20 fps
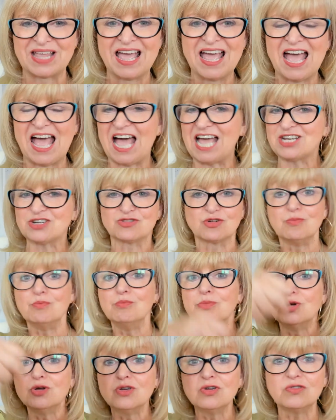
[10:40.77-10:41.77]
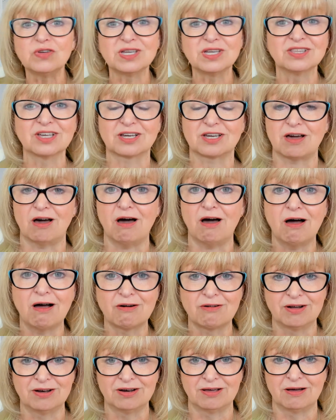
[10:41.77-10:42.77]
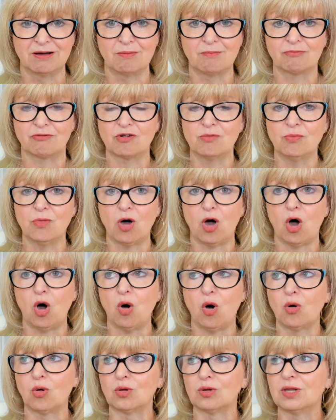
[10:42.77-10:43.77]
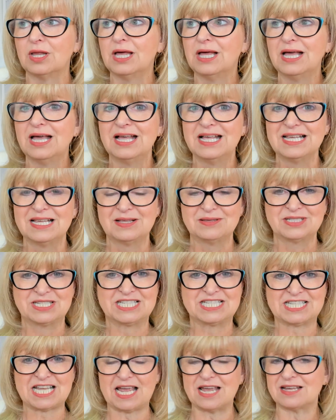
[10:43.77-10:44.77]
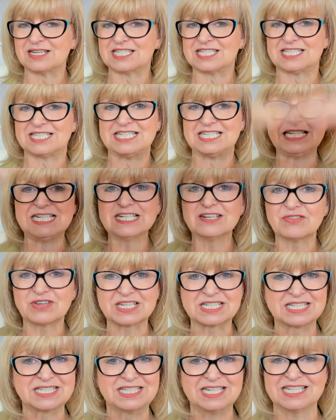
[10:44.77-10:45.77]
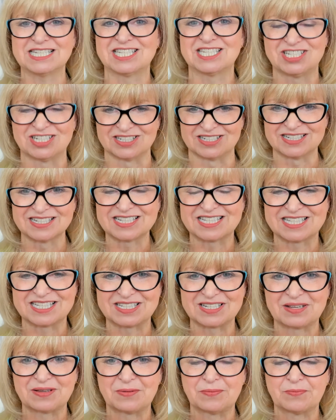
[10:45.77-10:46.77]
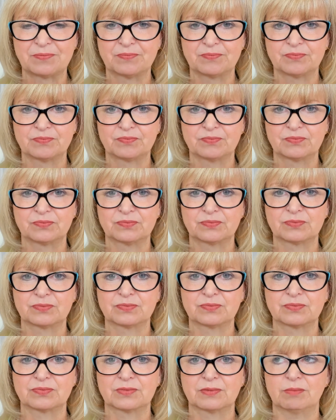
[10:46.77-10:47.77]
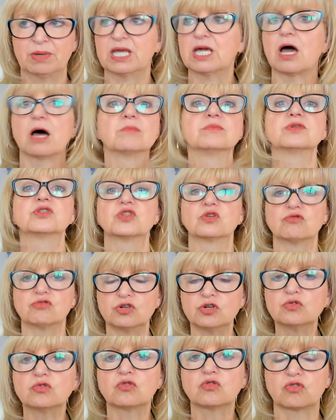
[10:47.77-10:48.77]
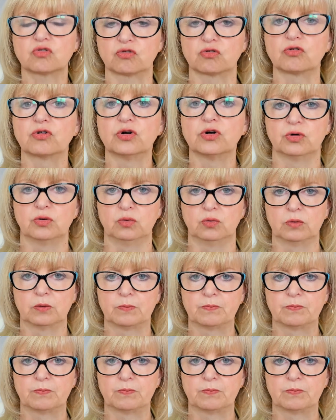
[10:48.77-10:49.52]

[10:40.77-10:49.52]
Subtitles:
And removing the car alarm from the whole scene of existence becomes the route through.